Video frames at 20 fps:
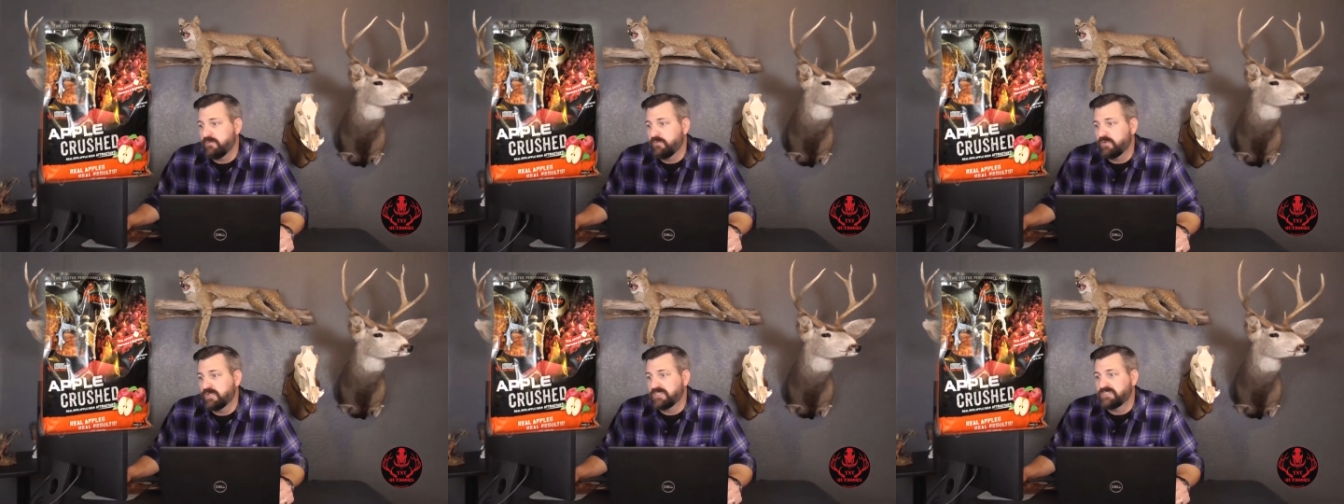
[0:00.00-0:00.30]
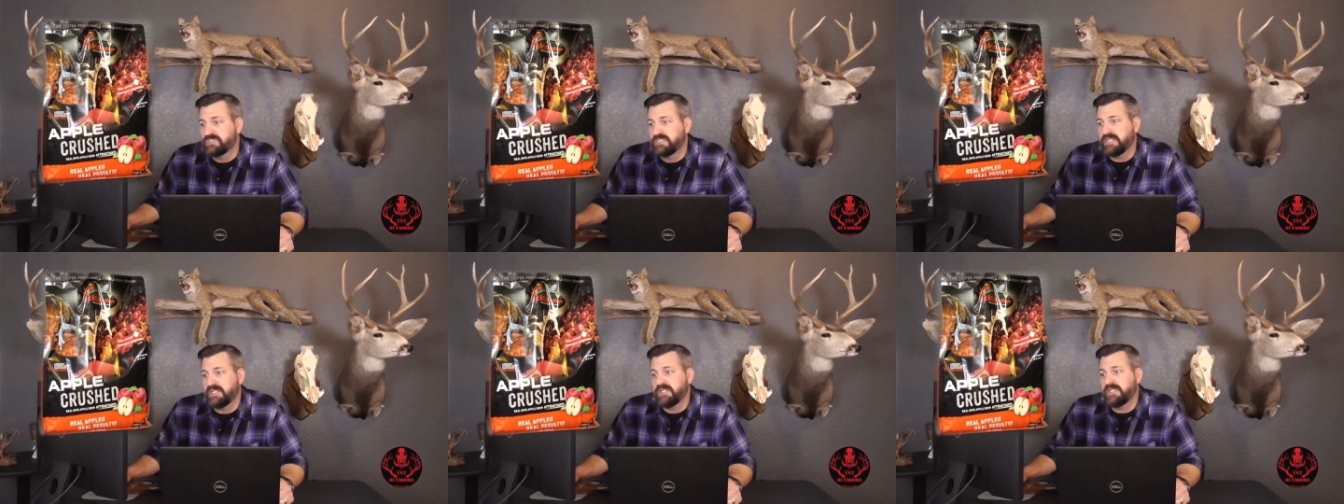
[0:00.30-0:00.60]

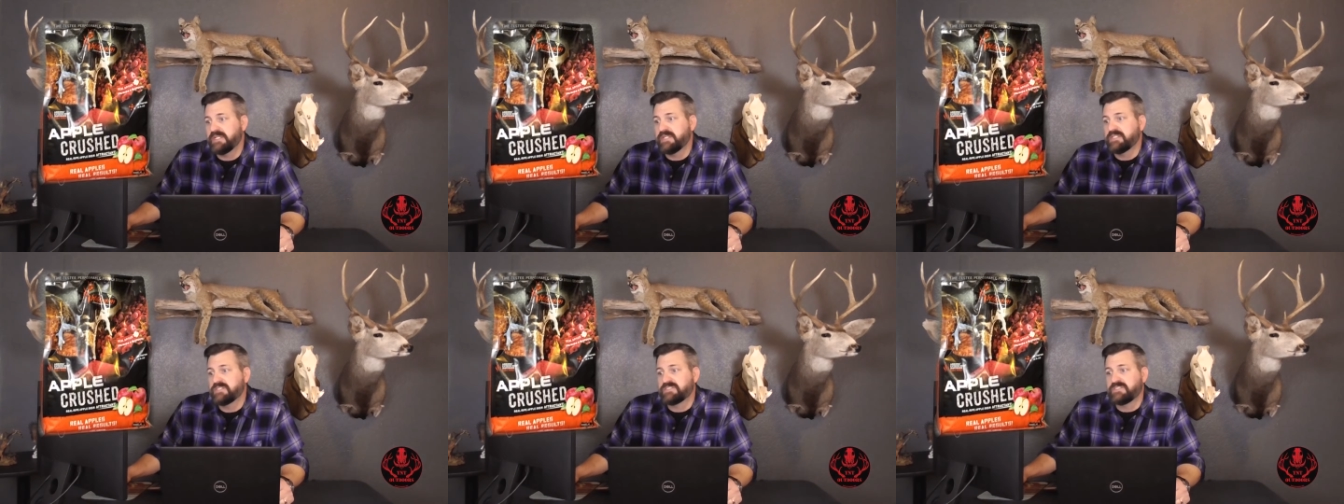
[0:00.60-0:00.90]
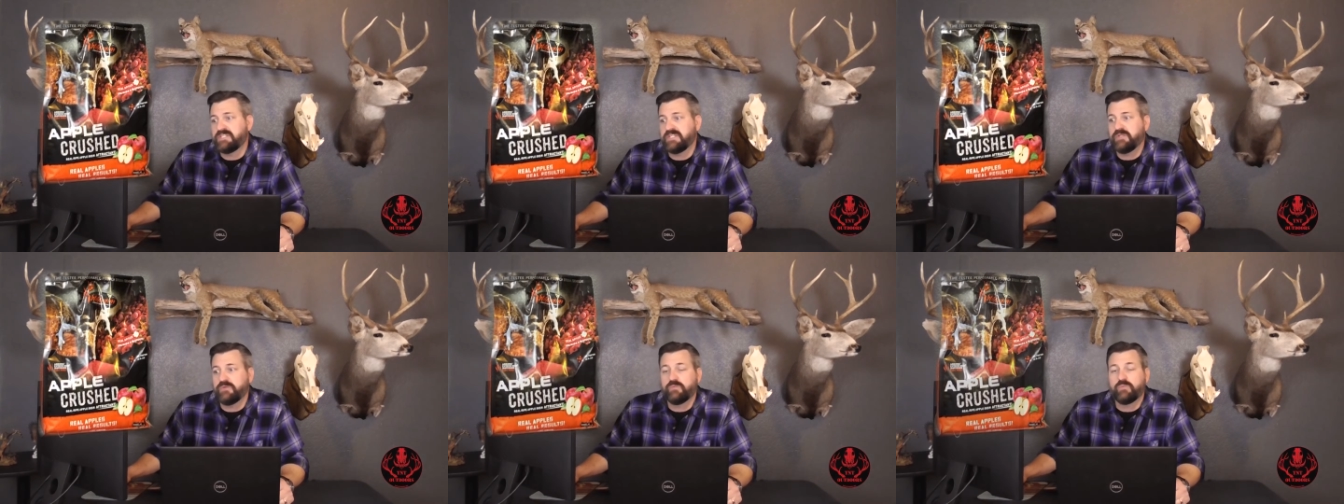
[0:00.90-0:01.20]
which
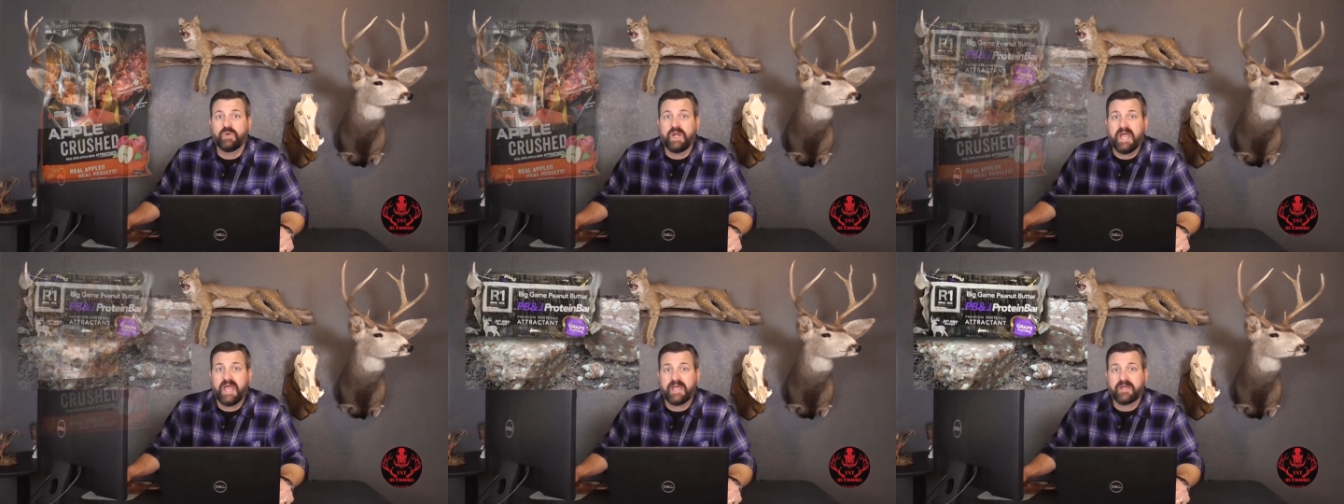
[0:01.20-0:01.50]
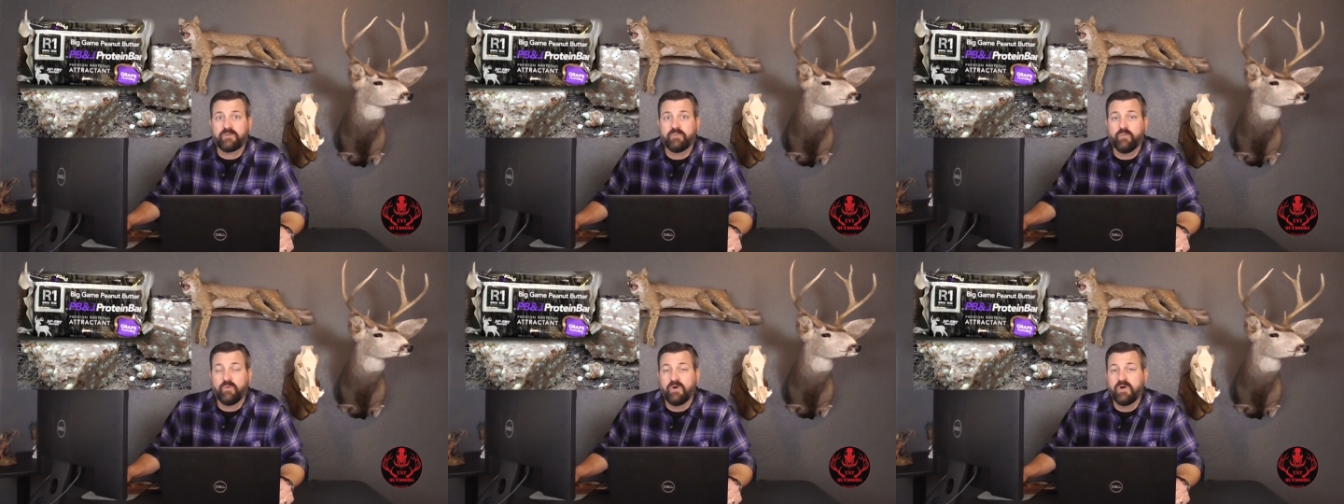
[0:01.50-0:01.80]
is the
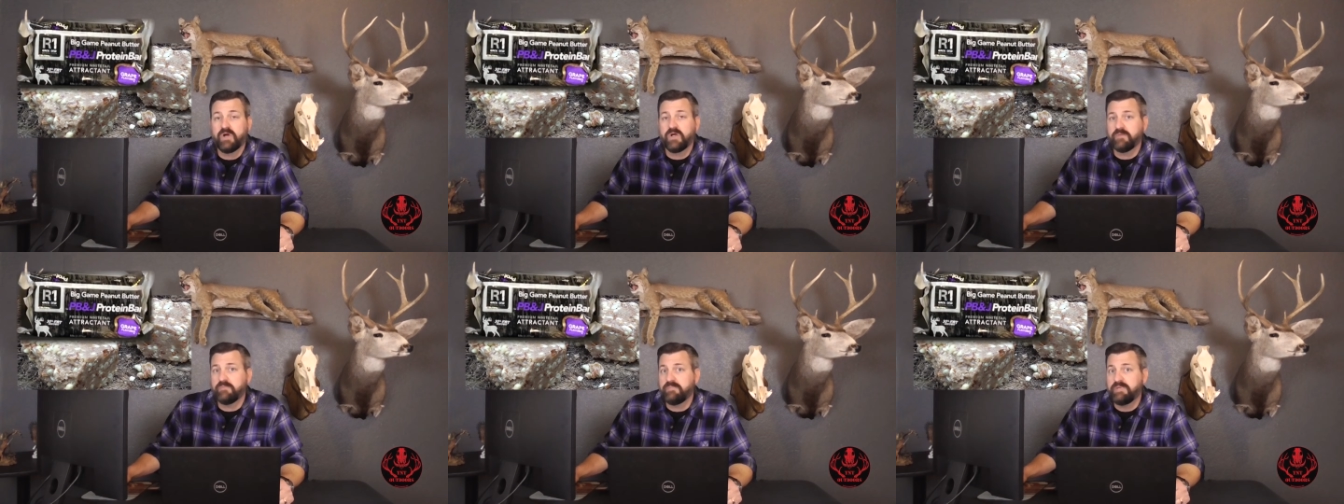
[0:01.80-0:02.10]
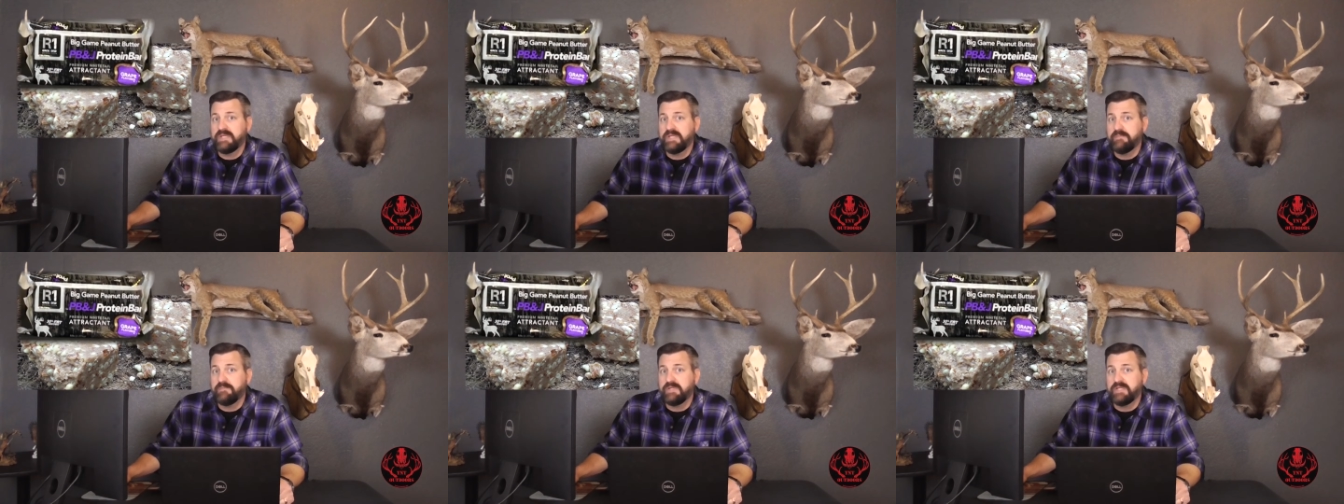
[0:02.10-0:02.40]
Rack 1
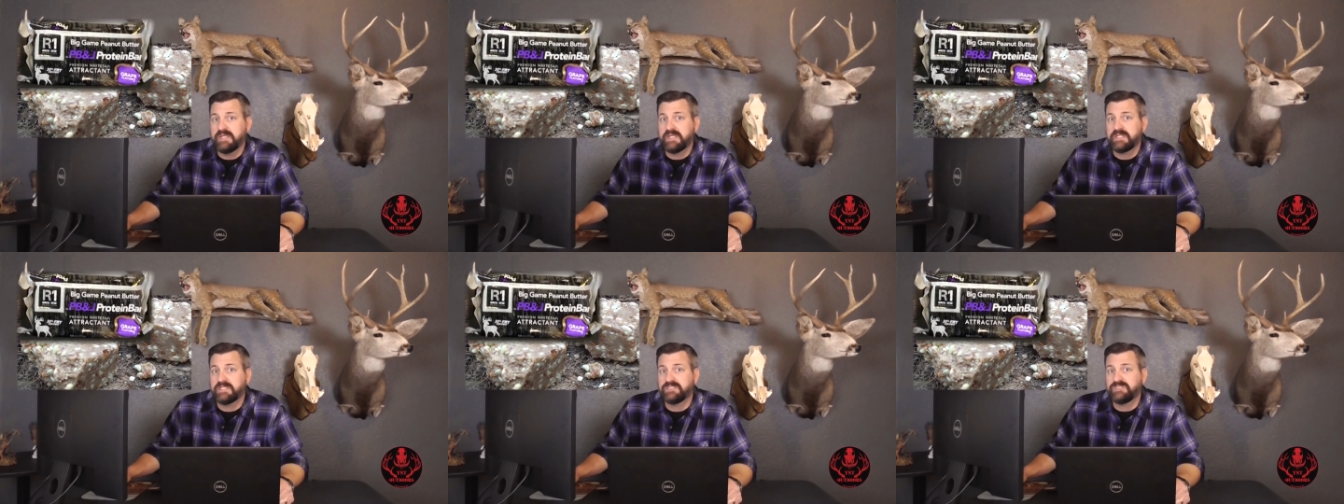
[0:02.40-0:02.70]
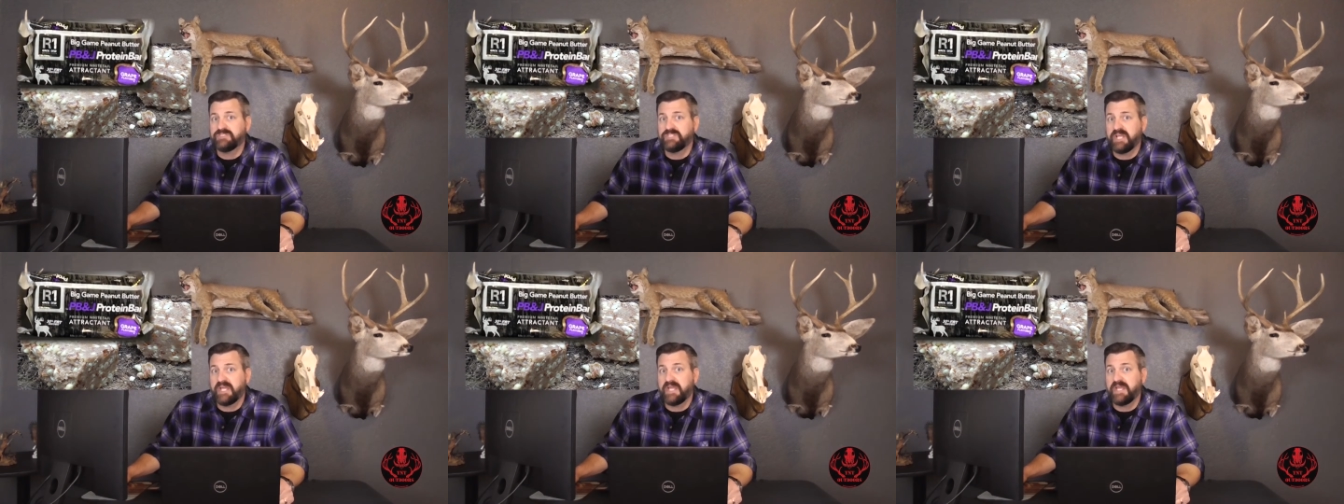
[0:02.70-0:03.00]

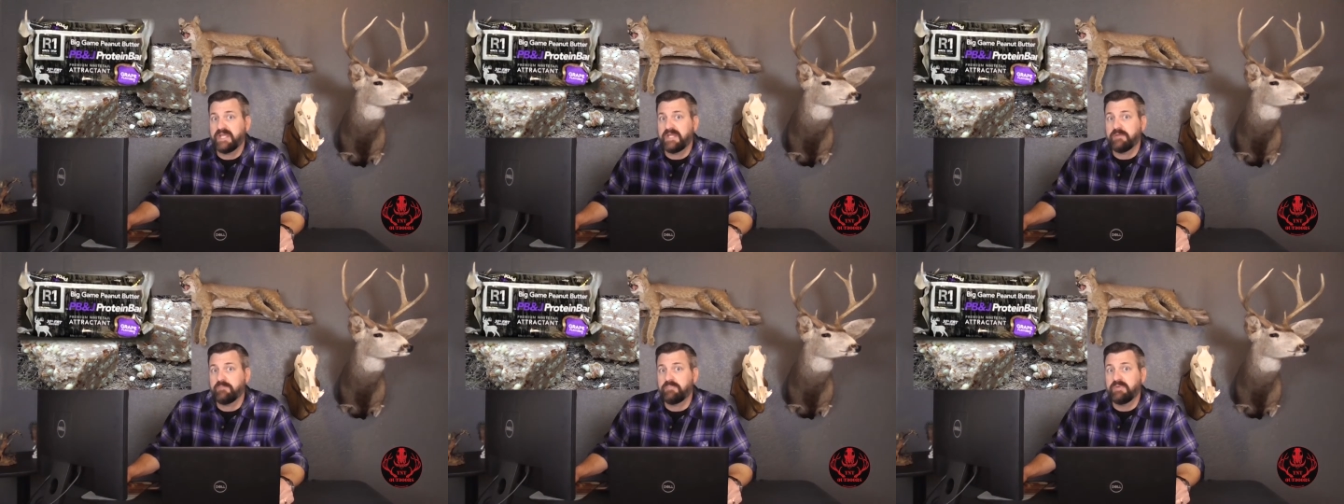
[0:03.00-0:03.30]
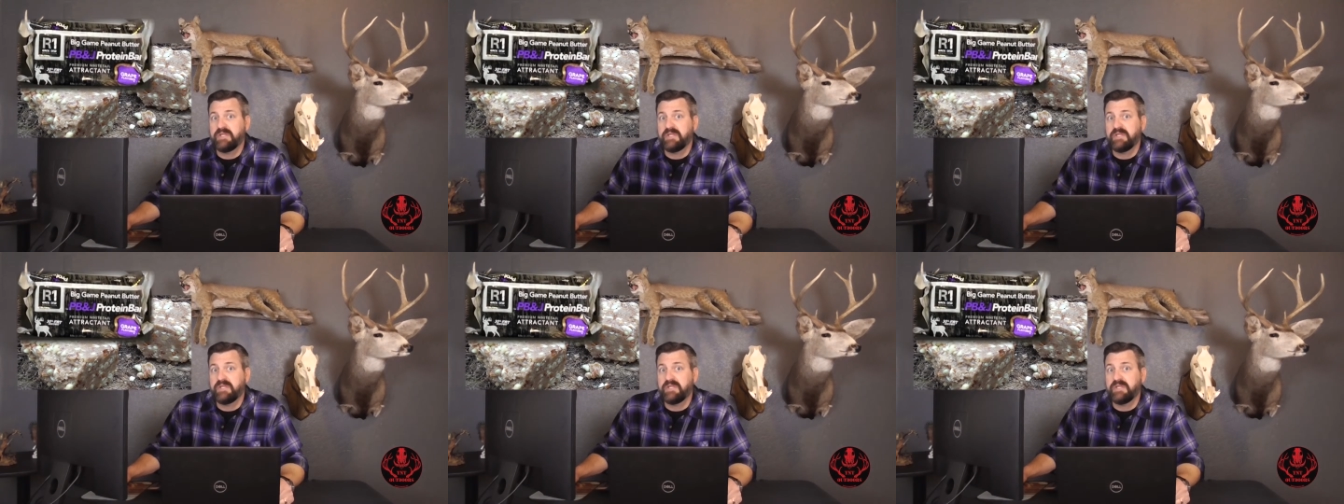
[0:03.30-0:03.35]
PB&J